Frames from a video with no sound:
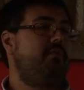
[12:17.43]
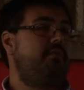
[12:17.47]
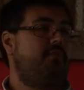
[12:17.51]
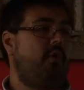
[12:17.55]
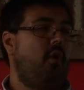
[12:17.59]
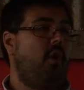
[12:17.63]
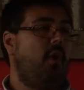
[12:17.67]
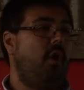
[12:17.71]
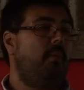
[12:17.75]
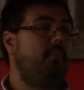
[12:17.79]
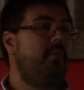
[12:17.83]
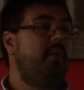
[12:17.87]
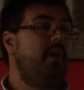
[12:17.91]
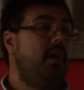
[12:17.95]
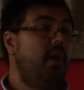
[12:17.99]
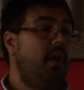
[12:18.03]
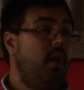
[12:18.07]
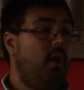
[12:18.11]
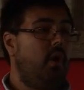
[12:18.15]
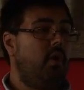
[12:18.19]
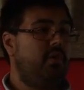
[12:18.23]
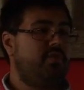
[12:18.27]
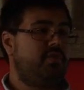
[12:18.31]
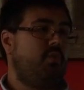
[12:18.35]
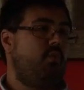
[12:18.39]
from
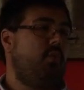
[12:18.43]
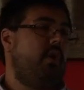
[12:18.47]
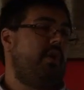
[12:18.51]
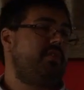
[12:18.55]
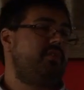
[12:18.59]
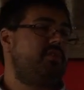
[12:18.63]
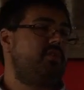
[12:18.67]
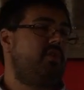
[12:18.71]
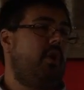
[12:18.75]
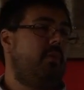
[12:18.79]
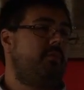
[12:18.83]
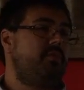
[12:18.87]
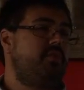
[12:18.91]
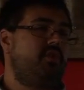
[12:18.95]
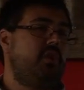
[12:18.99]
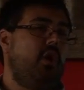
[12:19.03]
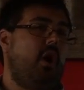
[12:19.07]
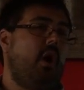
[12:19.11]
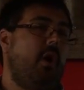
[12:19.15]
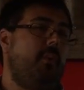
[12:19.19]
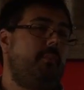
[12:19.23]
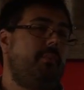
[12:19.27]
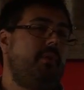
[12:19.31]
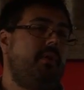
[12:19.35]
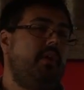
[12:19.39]
as a one-stop
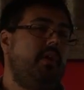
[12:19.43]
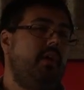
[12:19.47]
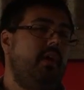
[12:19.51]
shop.